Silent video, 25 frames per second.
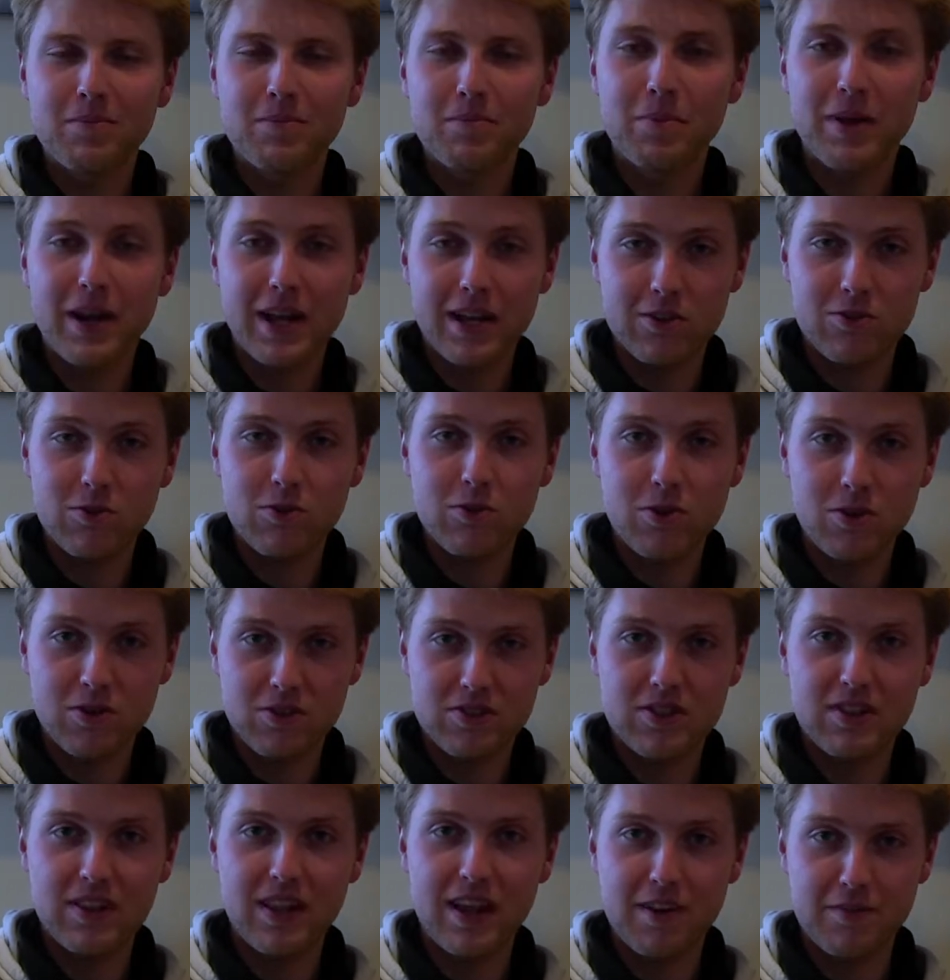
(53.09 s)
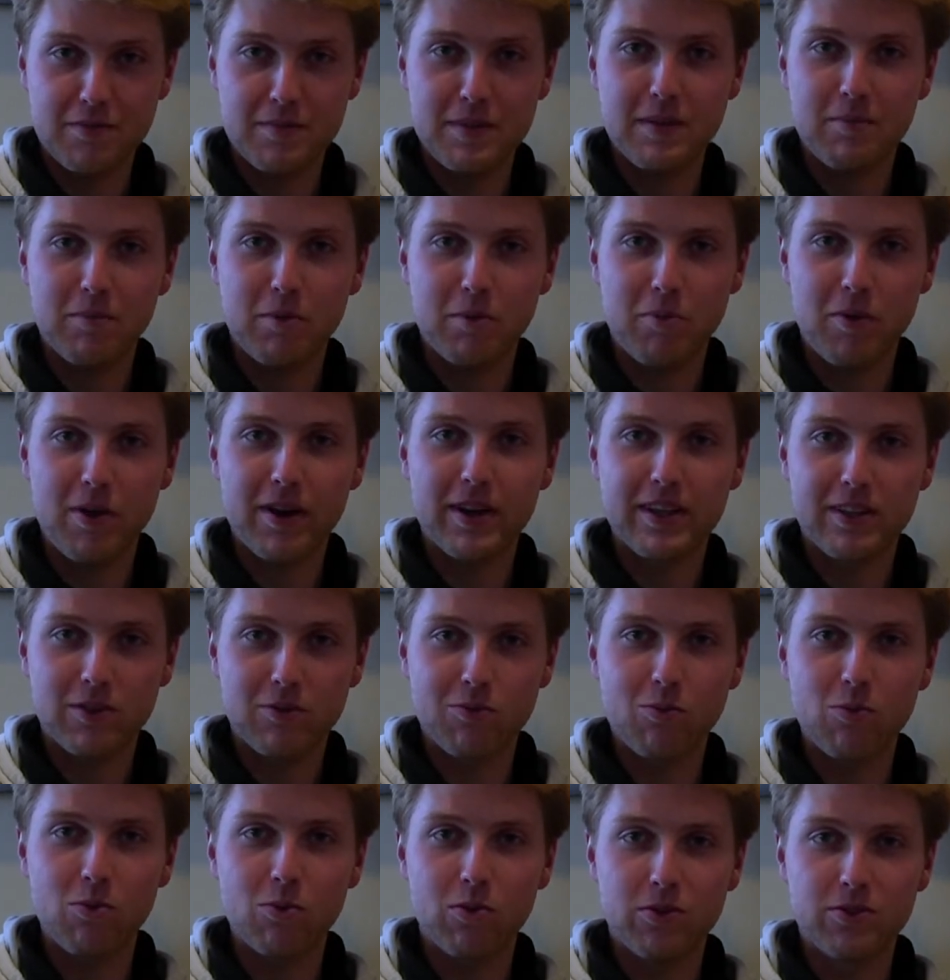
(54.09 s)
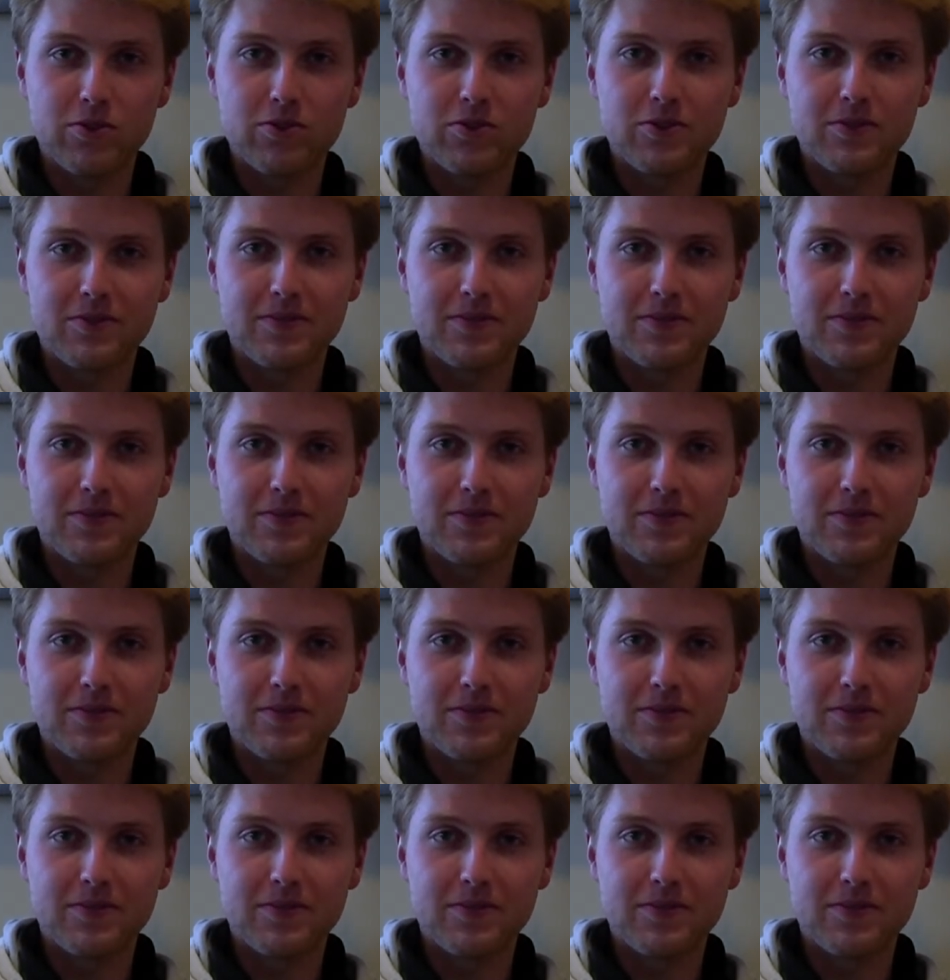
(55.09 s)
But I do notice a lot of people breaking the rules.